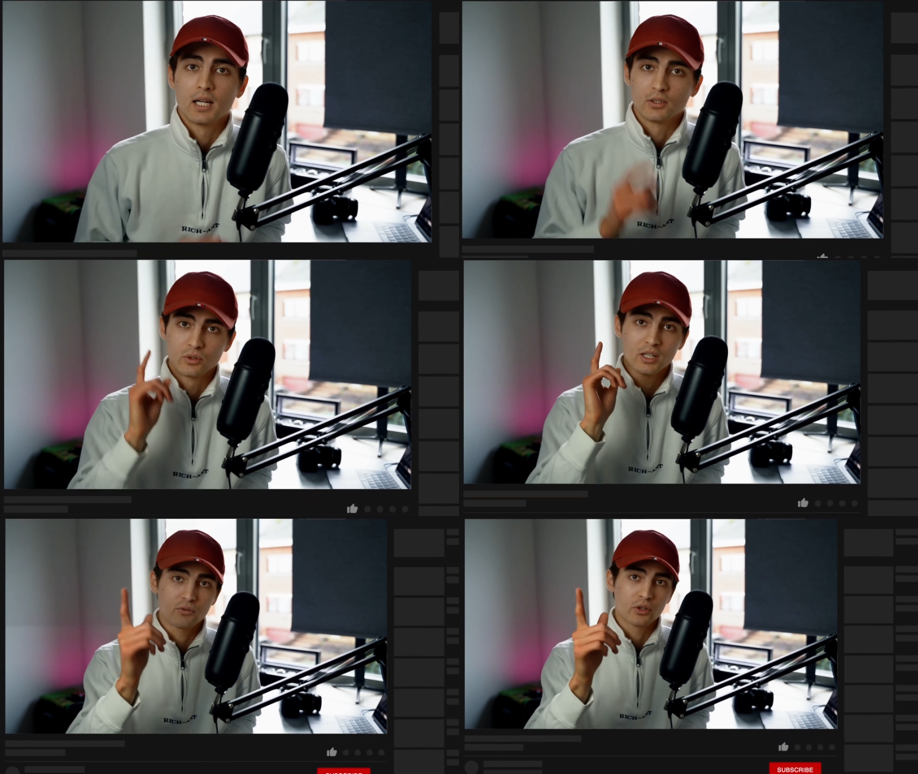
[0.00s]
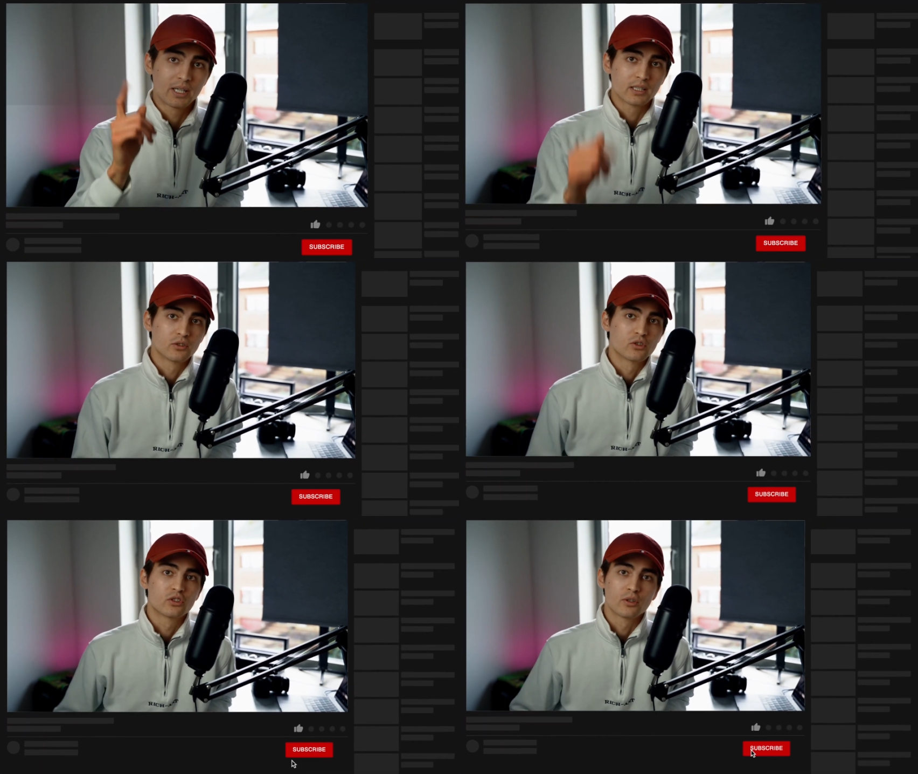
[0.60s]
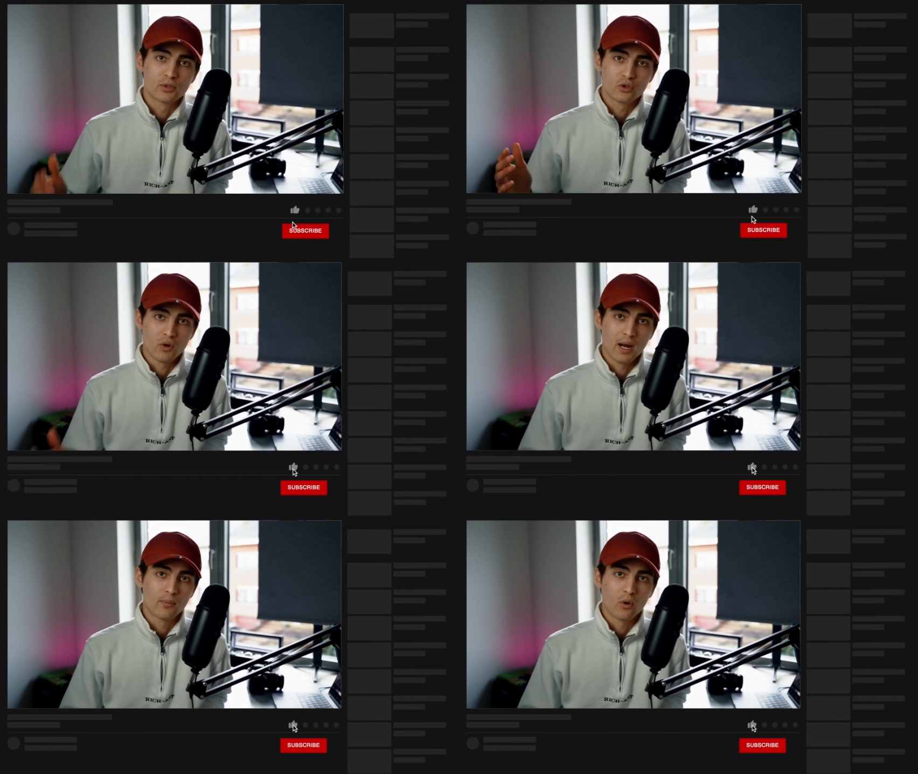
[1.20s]
Do not forget to
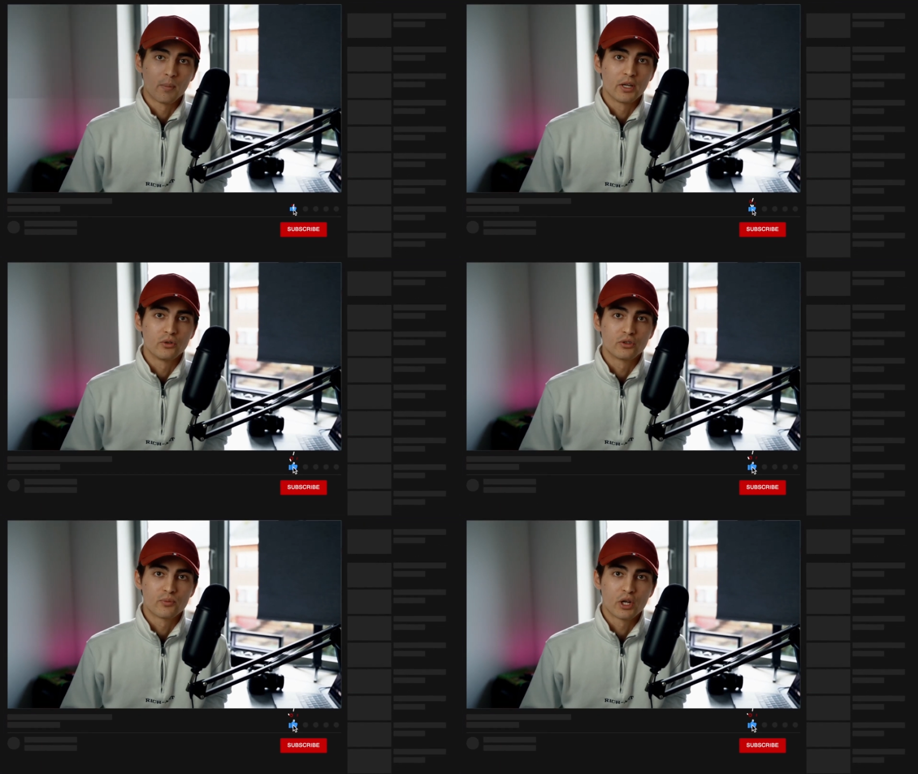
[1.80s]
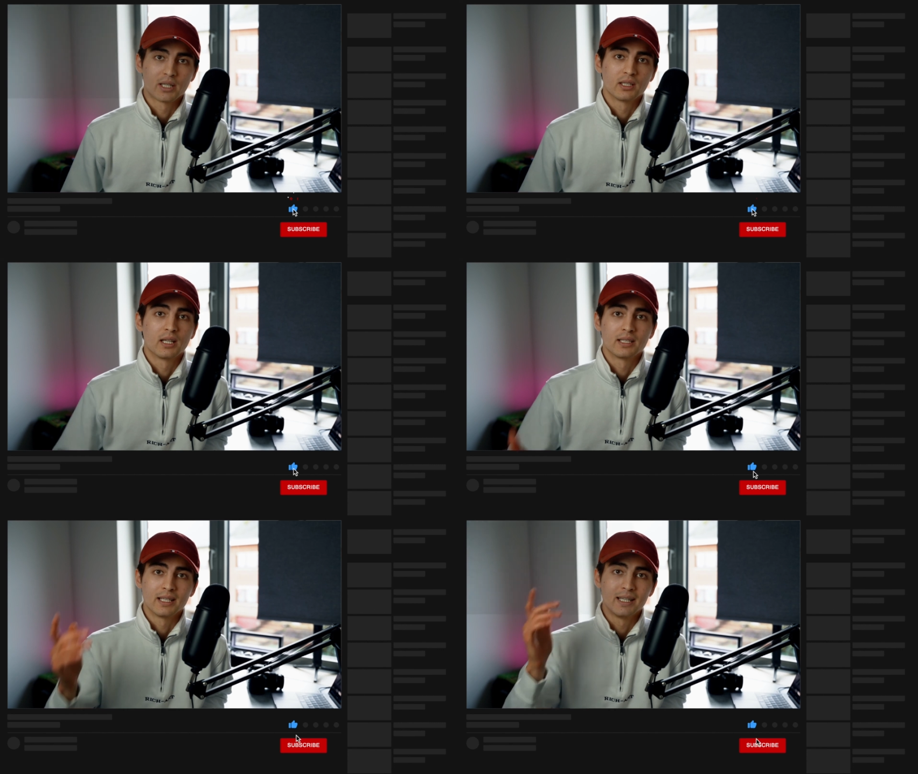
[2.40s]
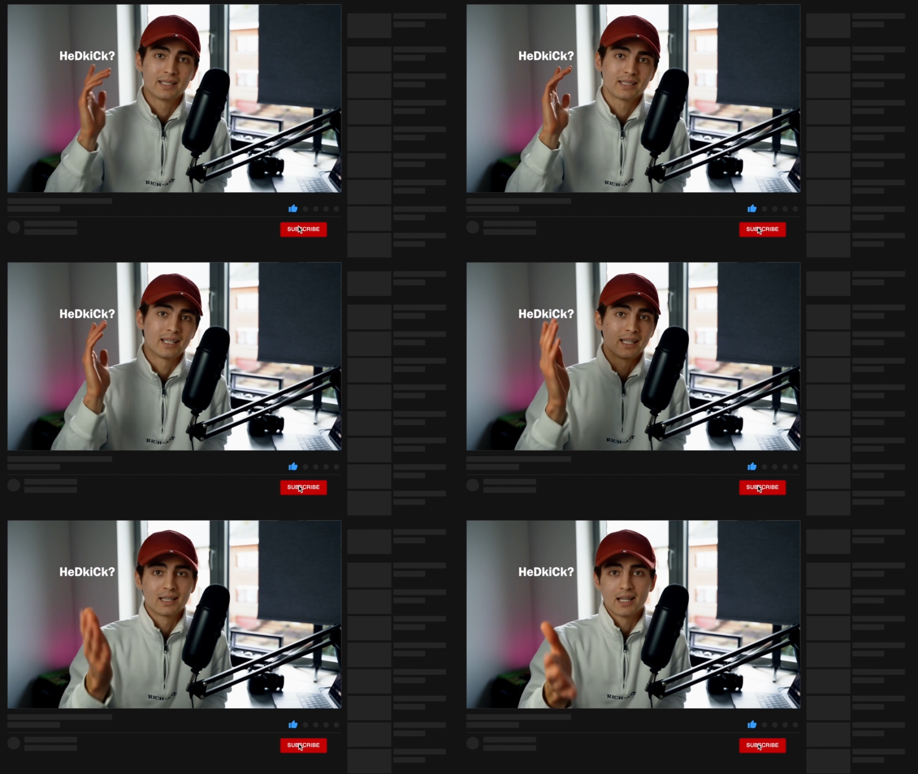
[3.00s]
subscribe on my YouTube channel and
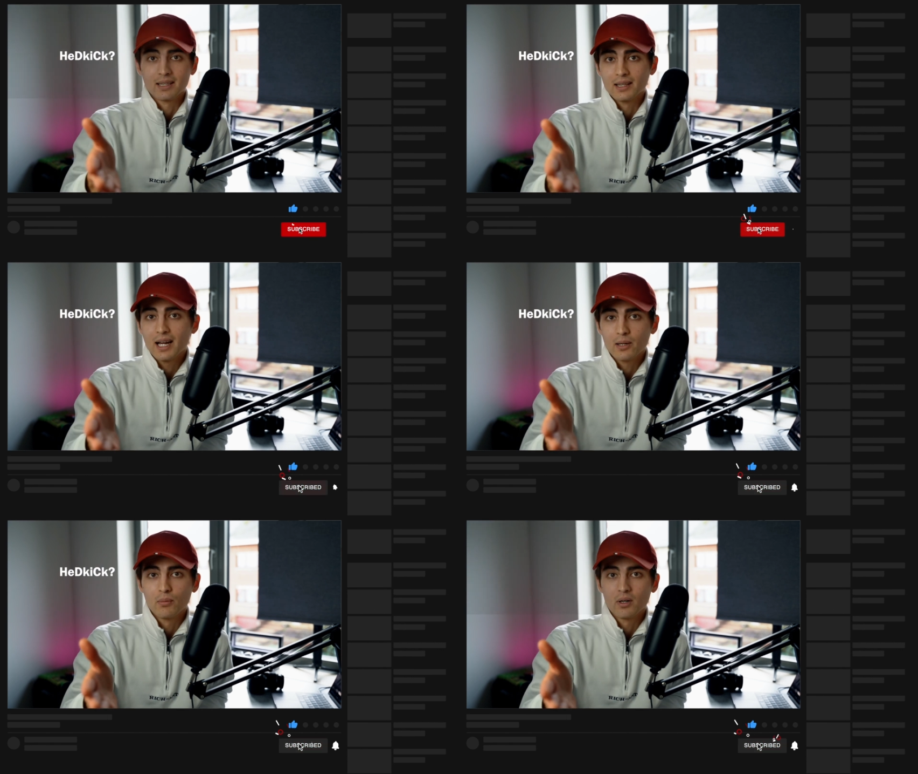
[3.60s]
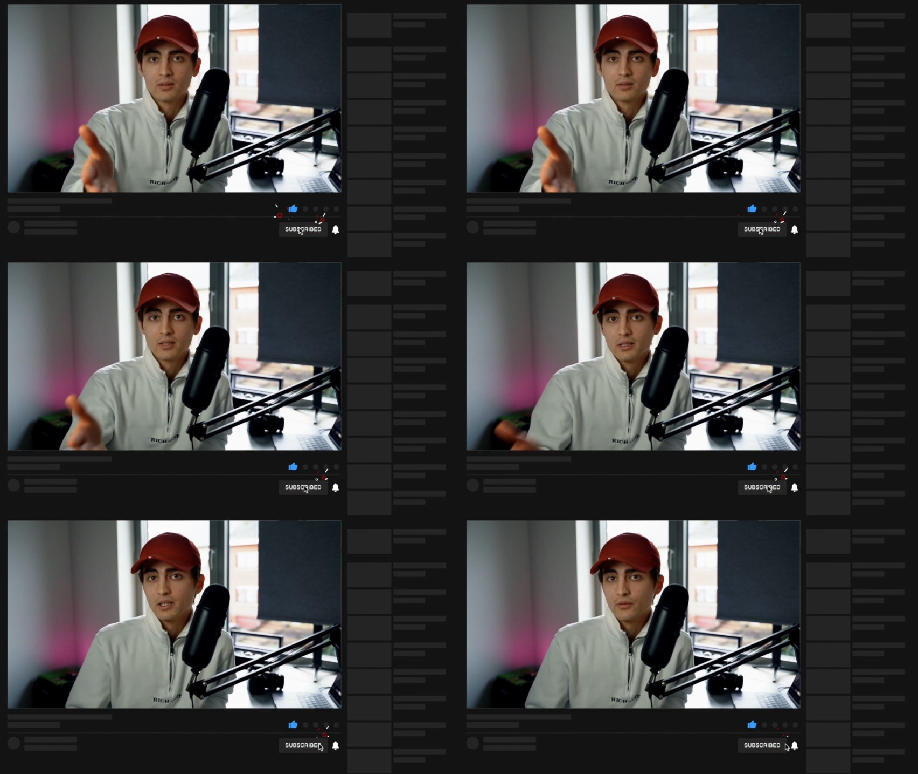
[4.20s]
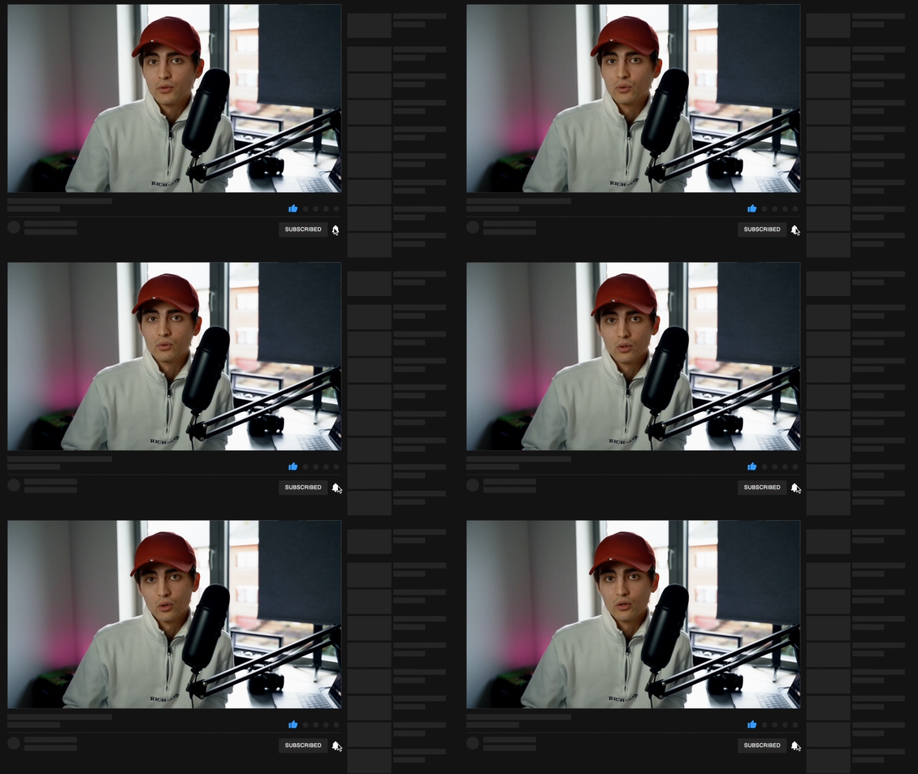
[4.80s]
kick that like button if you
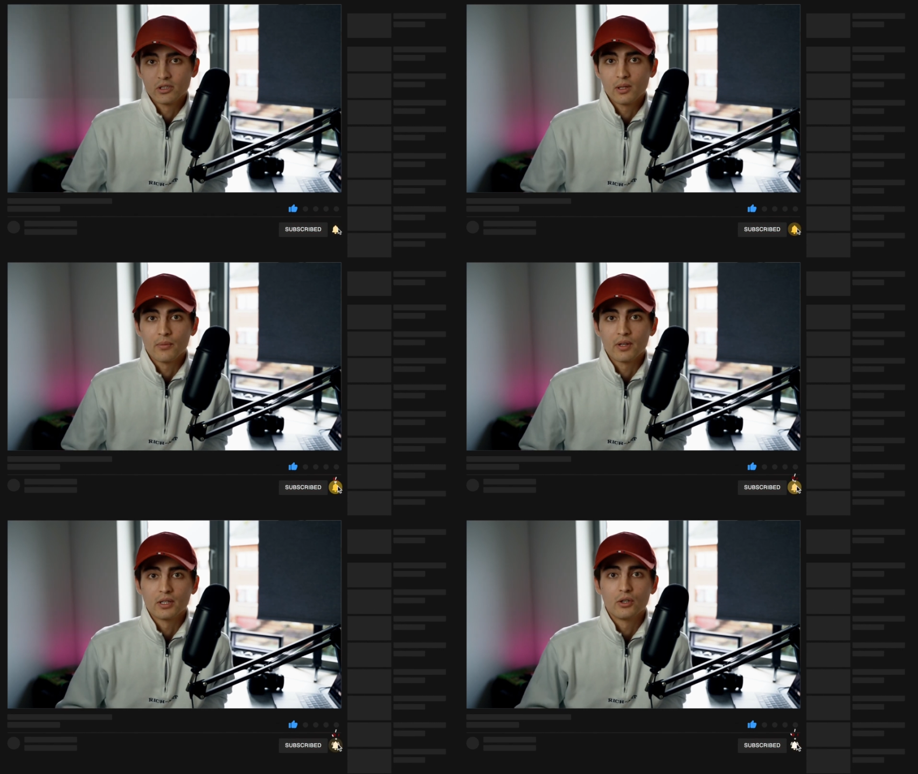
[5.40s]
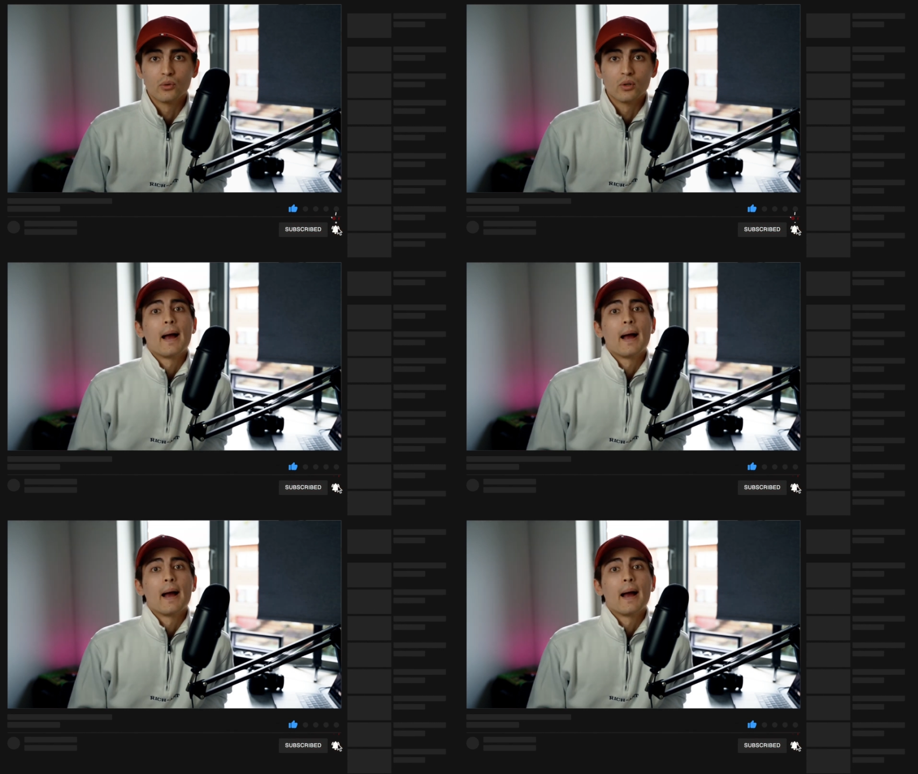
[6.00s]
learned something new.